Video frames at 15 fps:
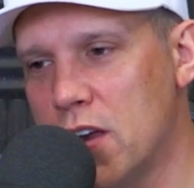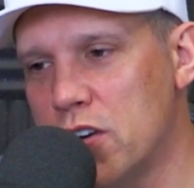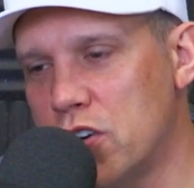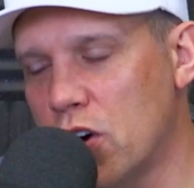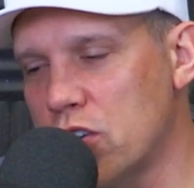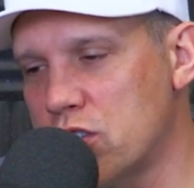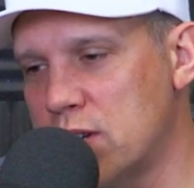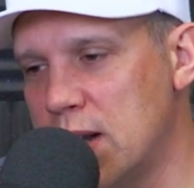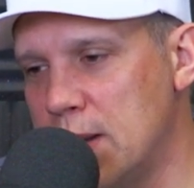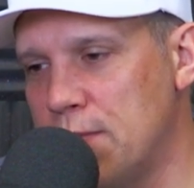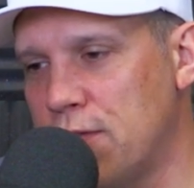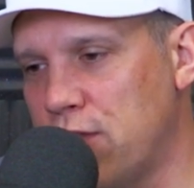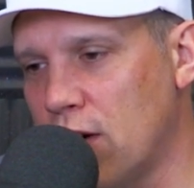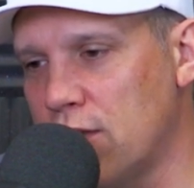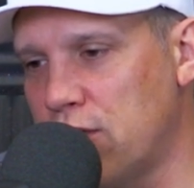Dirt
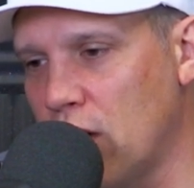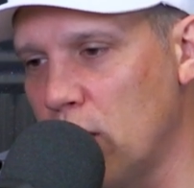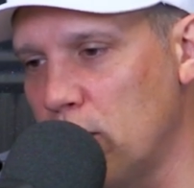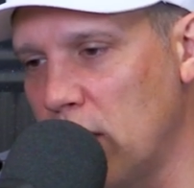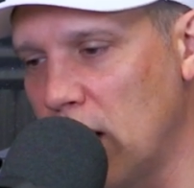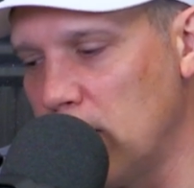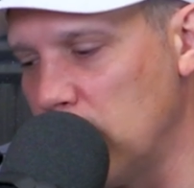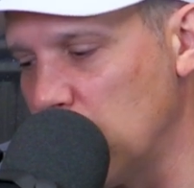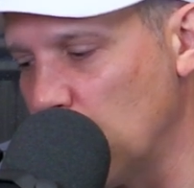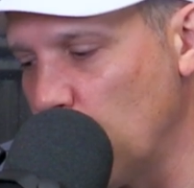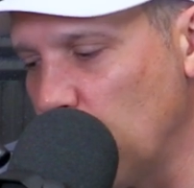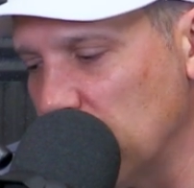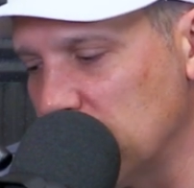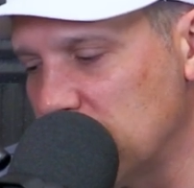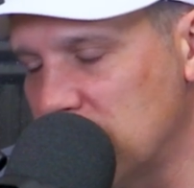Cheap Fun, baby, your
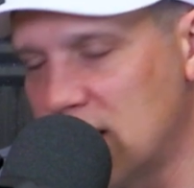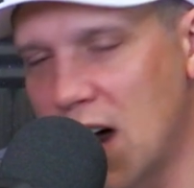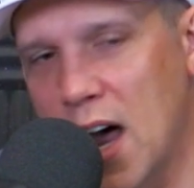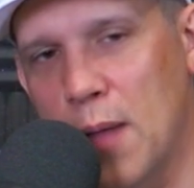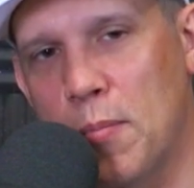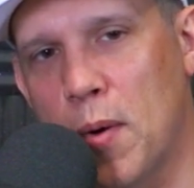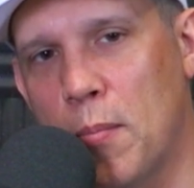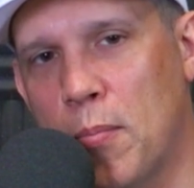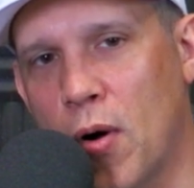one-stop